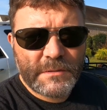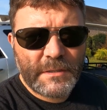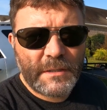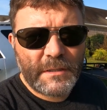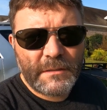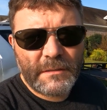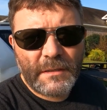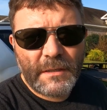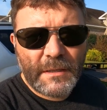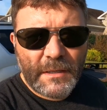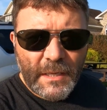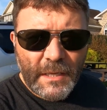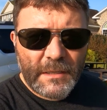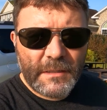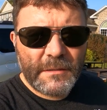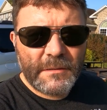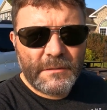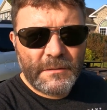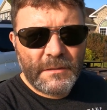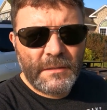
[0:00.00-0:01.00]
They kind
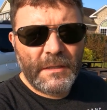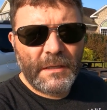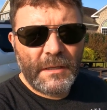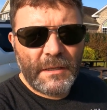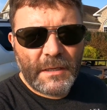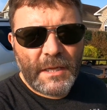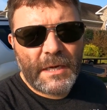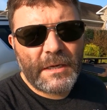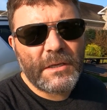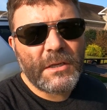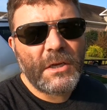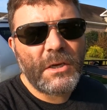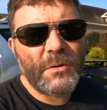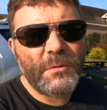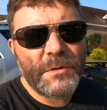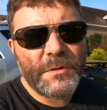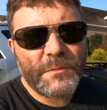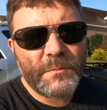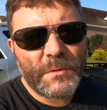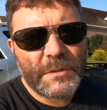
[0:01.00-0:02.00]
of go
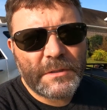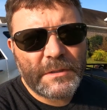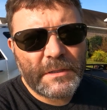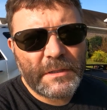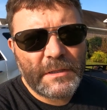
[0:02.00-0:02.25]
with what